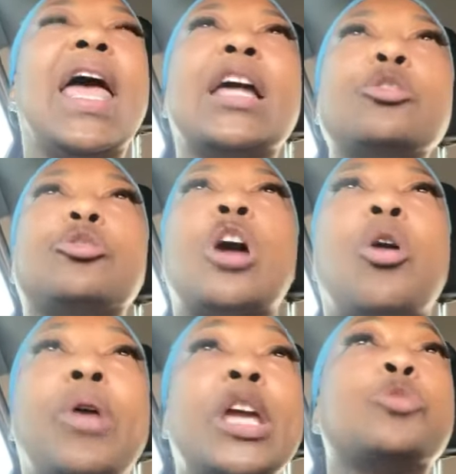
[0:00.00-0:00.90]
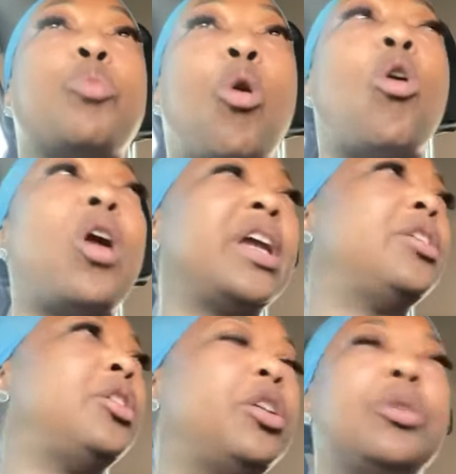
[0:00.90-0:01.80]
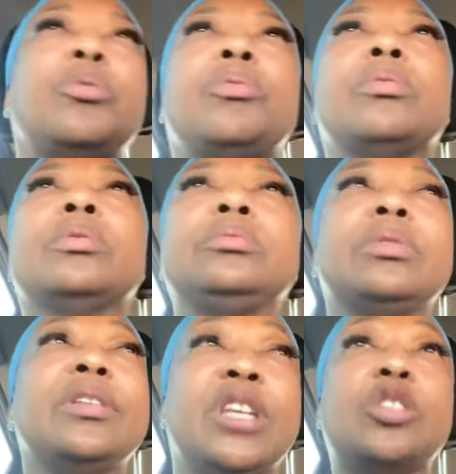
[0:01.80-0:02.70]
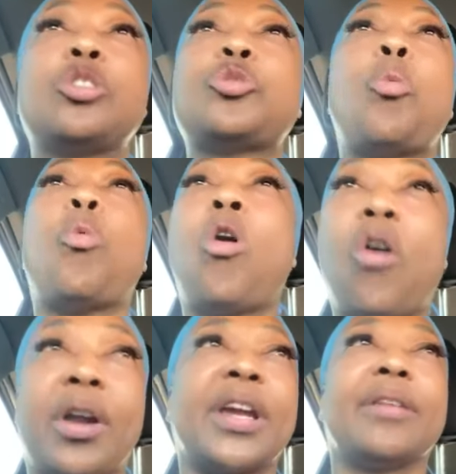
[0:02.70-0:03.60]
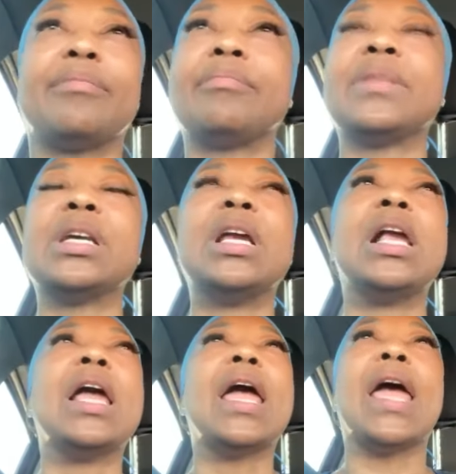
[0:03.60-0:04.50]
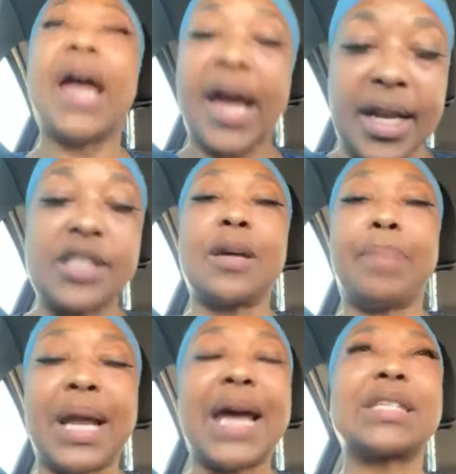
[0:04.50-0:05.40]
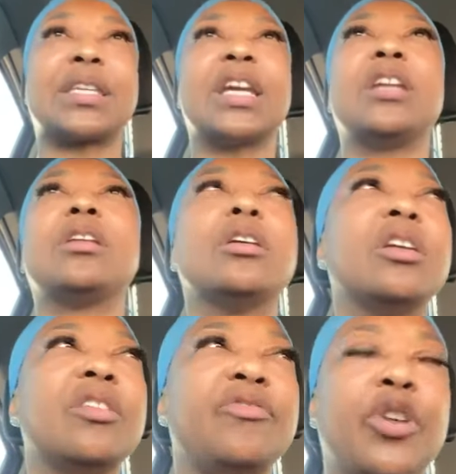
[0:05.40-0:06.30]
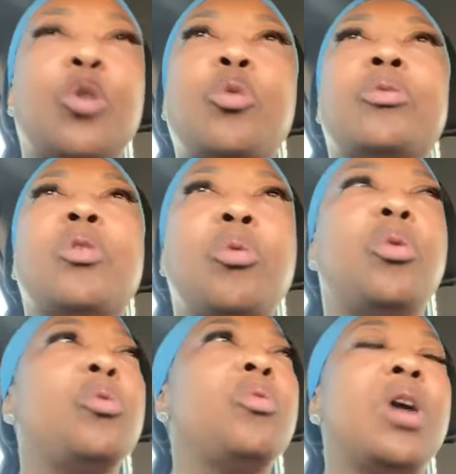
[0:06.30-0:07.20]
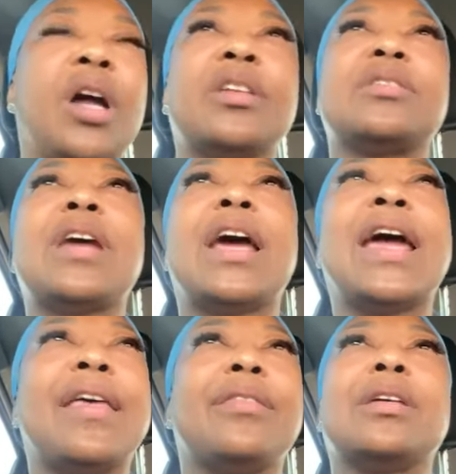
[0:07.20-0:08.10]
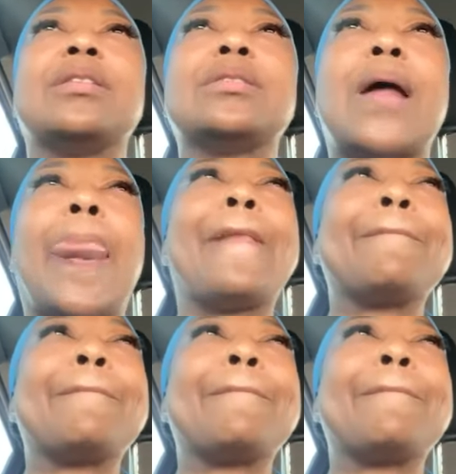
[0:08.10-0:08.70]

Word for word: And so he's warning you. This is a warning. And it's a blessing for who, who, who understand this.